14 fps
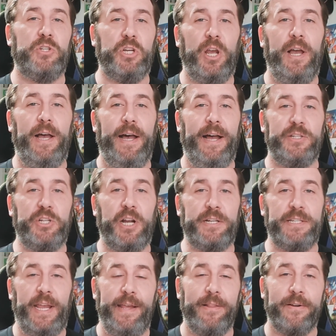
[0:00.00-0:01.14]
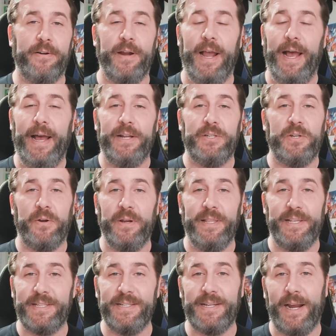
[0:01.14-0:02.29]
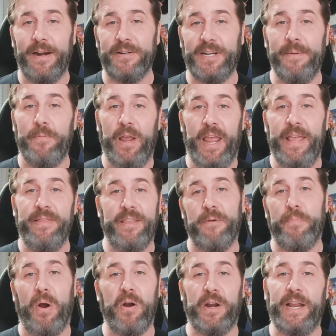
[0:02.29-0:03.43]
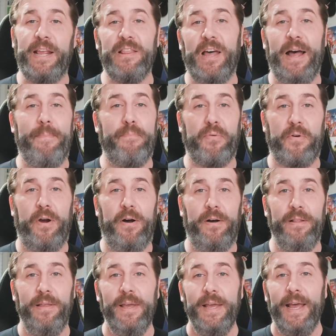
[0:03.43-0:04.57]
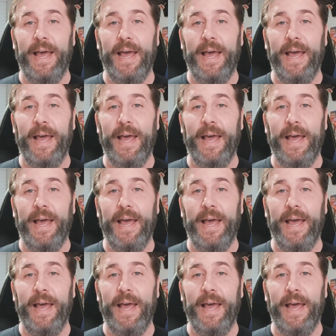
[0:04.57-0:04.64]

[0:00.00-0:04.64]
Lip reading: Chuck Taylor during this entire time in their parking lot brawl,